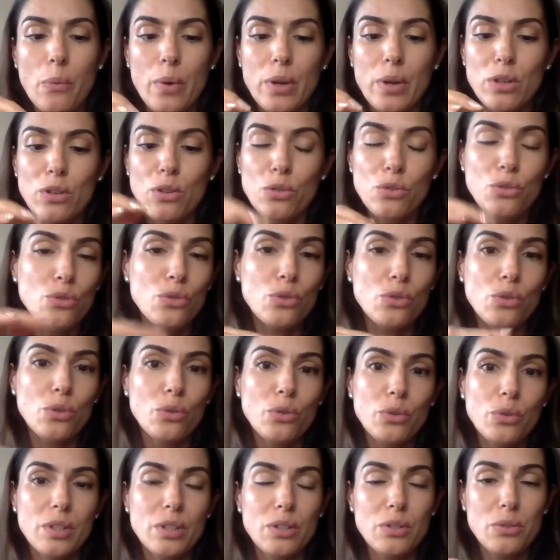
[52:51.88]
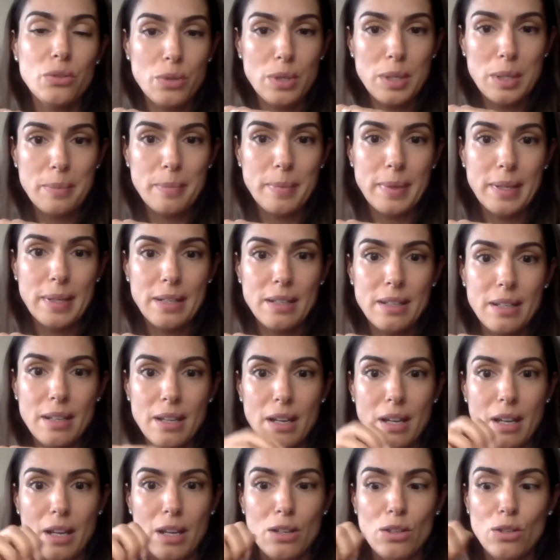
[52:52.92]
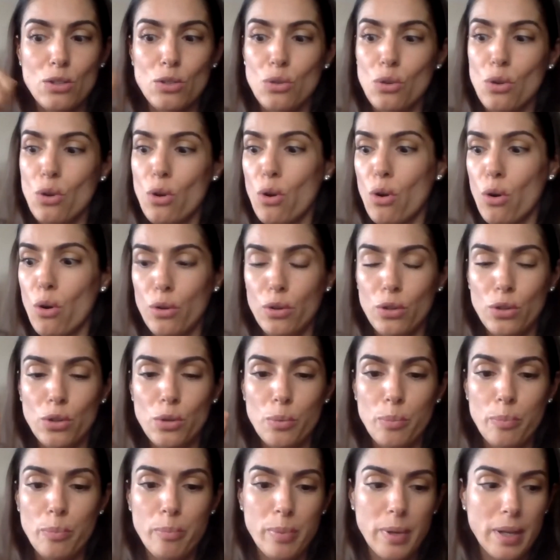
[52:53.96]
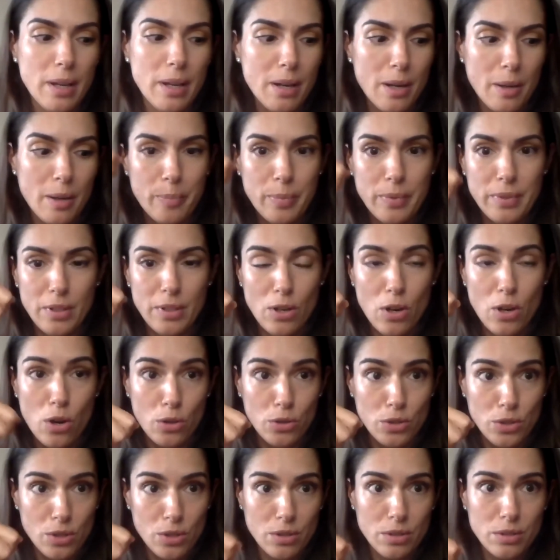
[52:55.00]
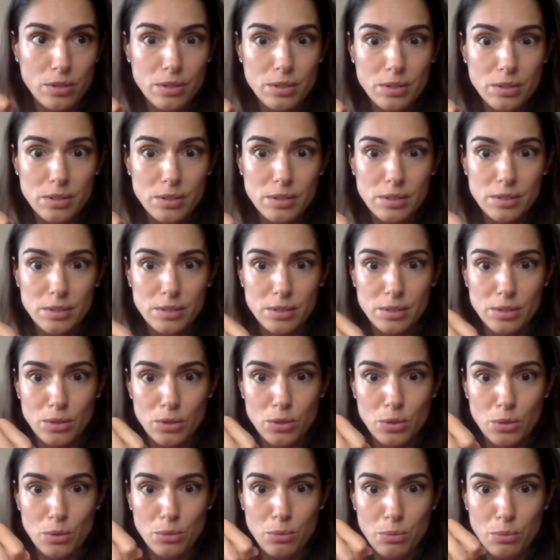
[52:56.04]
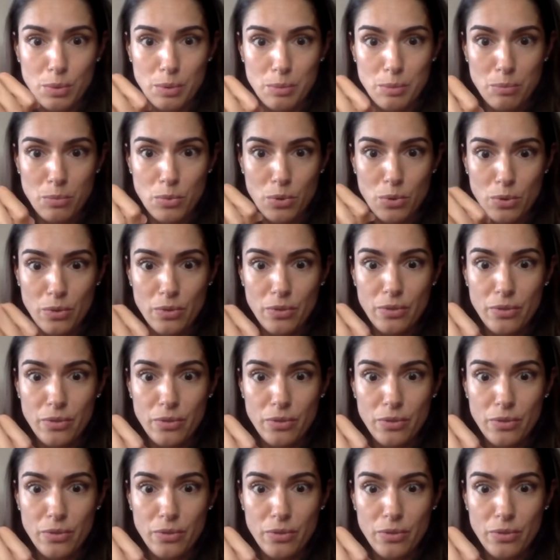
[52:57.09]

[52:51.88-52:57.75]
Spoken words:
you do the treatment and you pick up the cotton to remove,